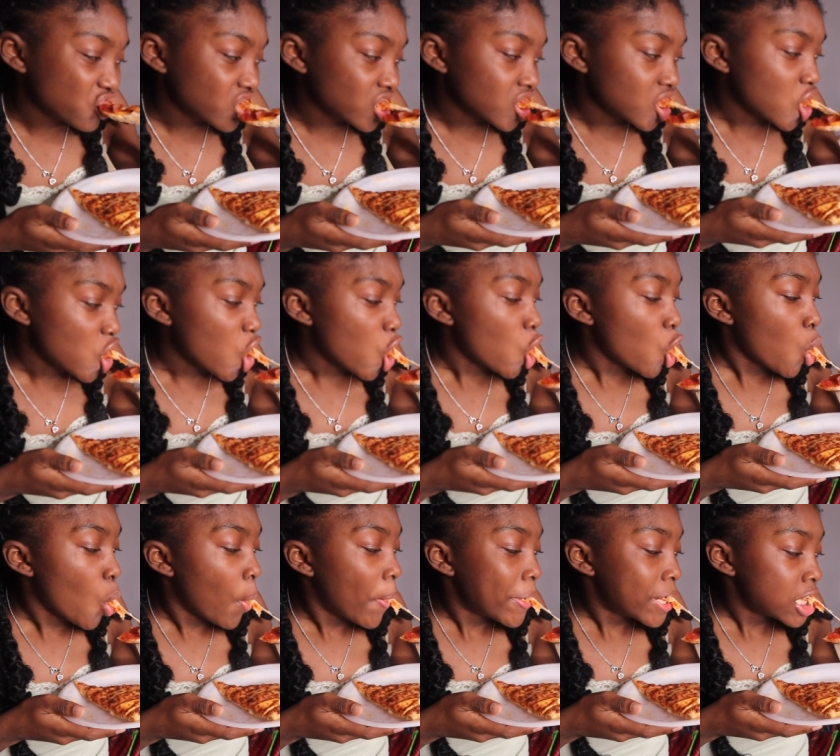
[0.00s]
I have a
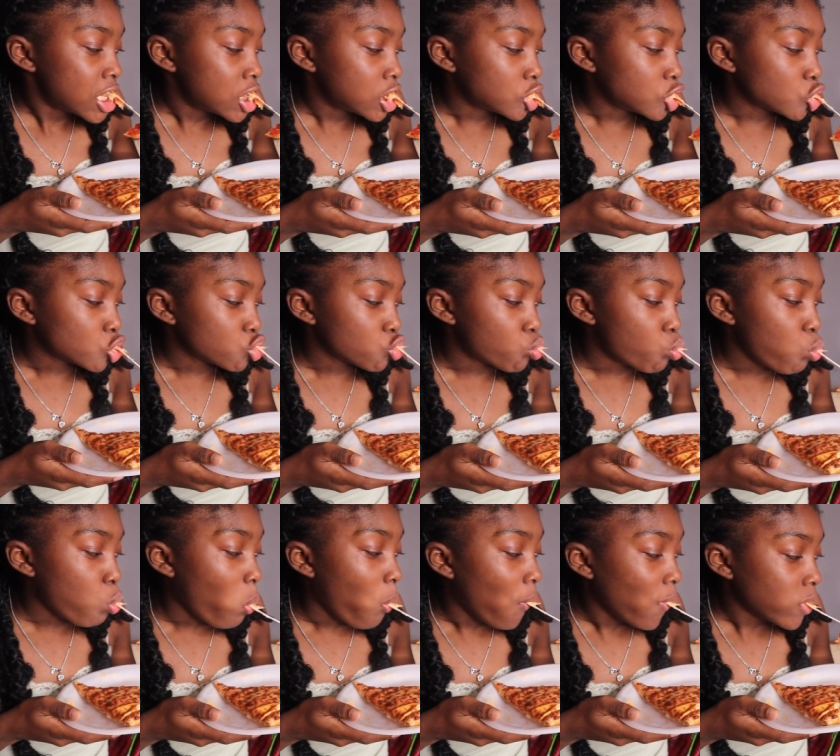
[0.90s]
serious thing for
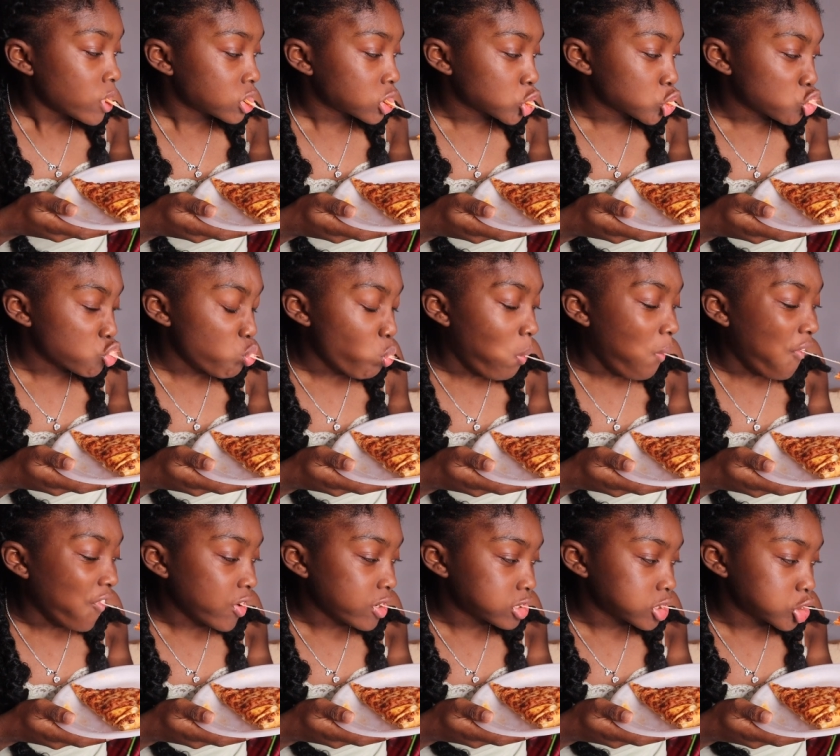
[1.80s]
cheeses, but the
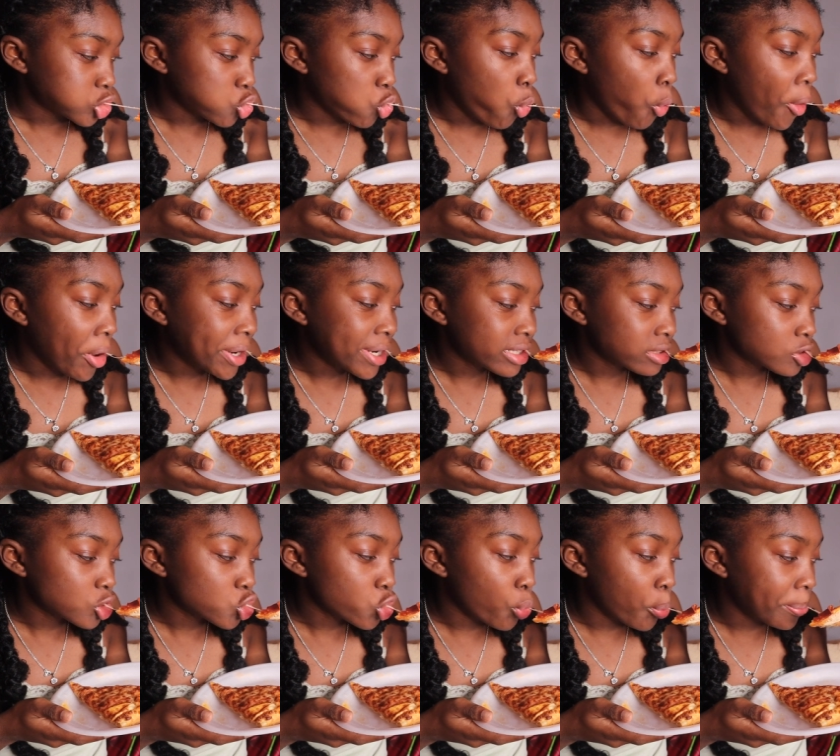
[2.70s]
paste that it
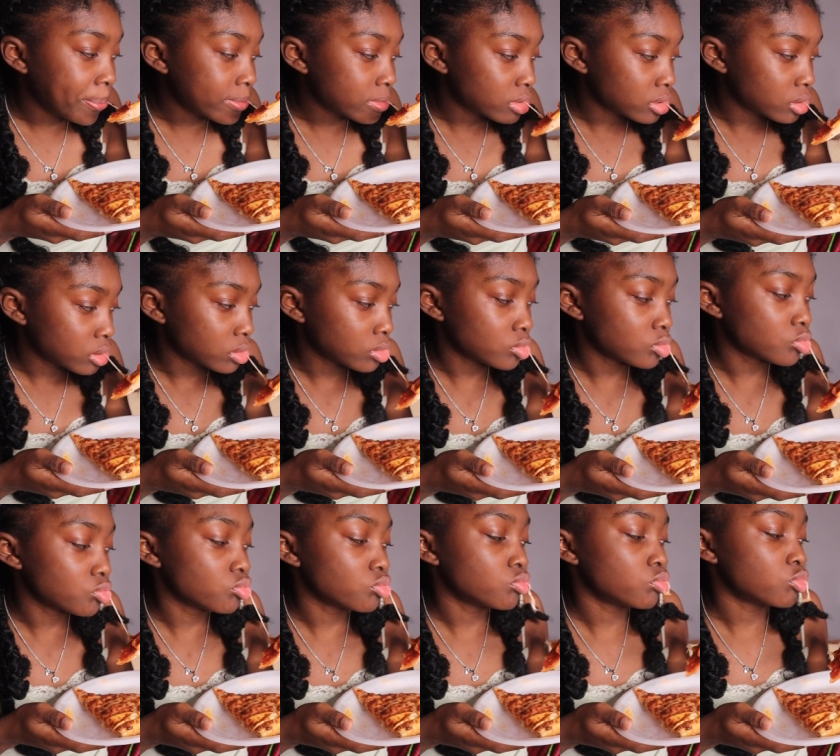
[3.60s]
leaves in your mouth that you
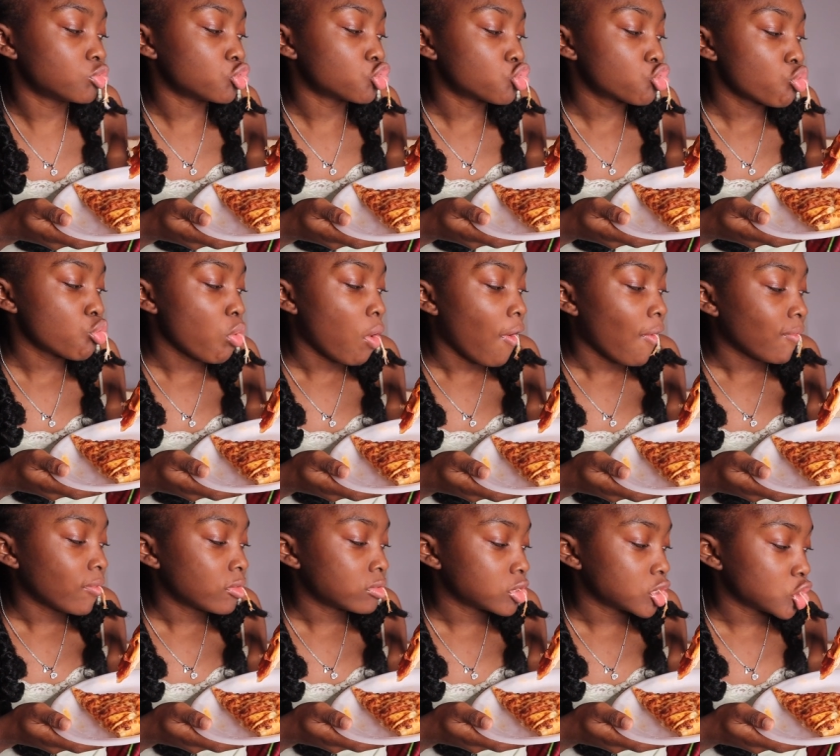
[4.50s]
have to like dig out
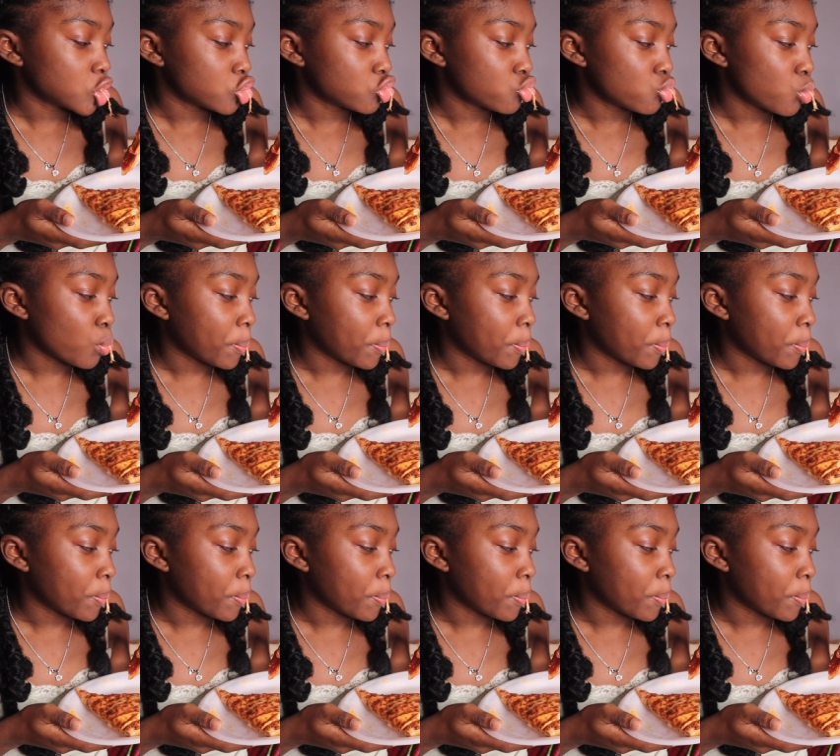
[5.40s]
is the best part.